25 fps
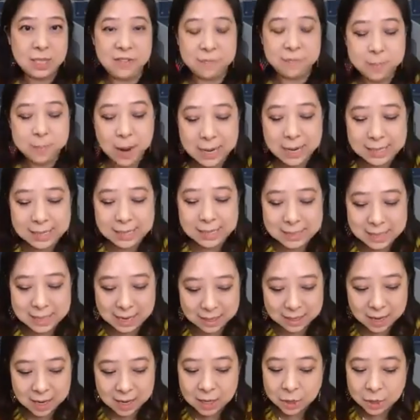mindset
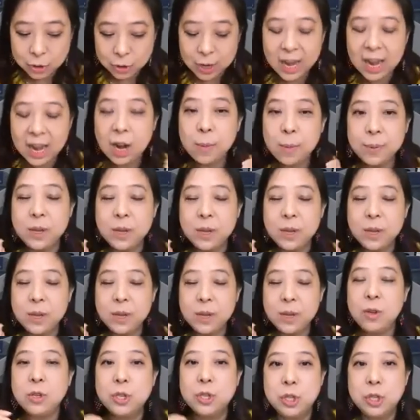to help you
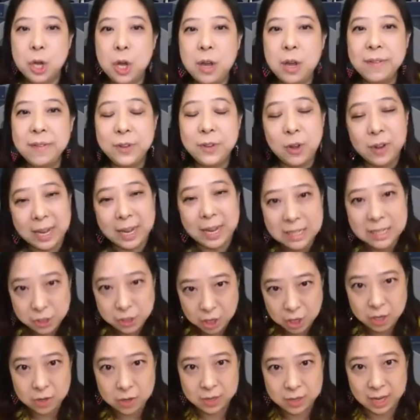serve your
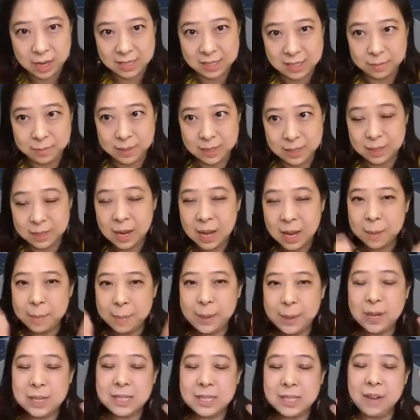external customers.
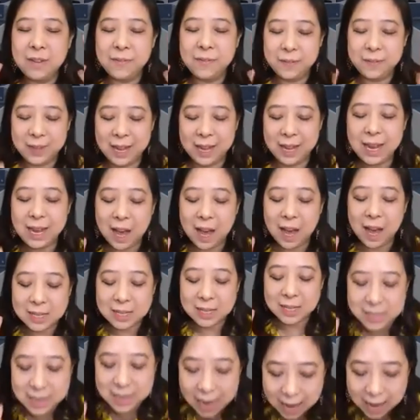Because if they are
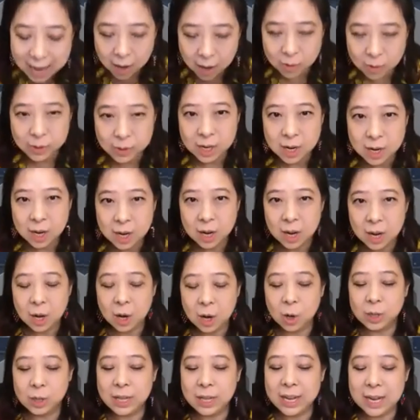down or
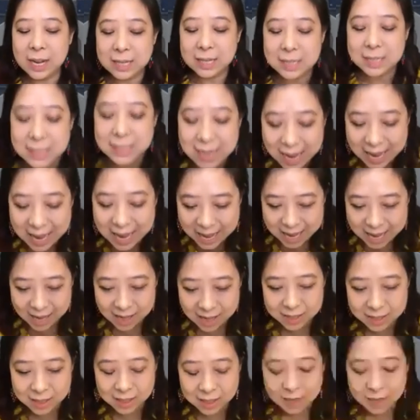they are sad,
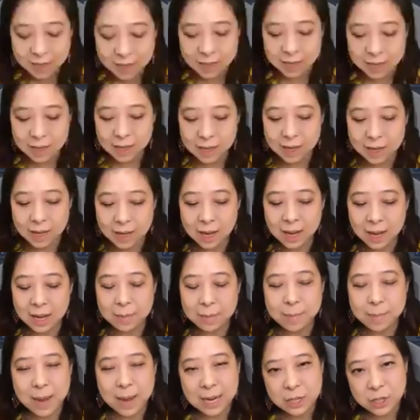
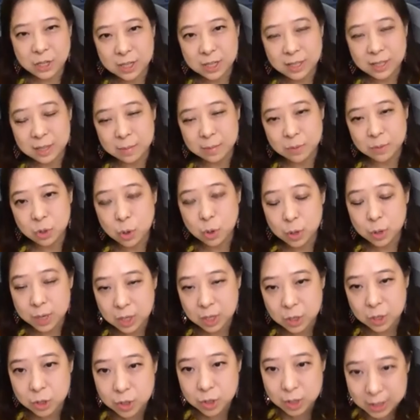imagine them talking
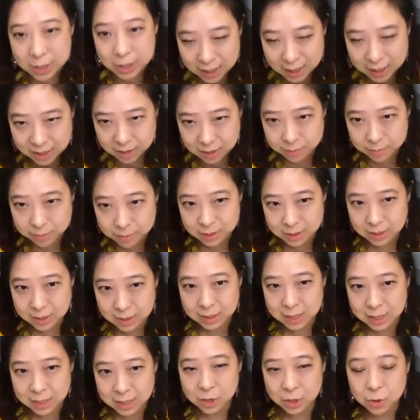to your customers.
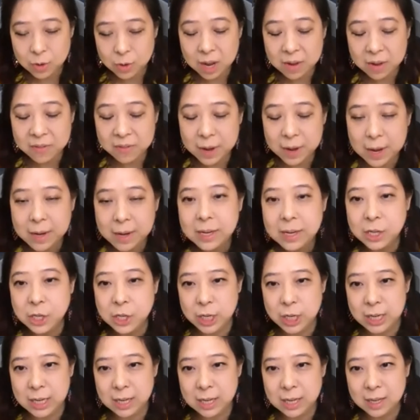They don't have energy.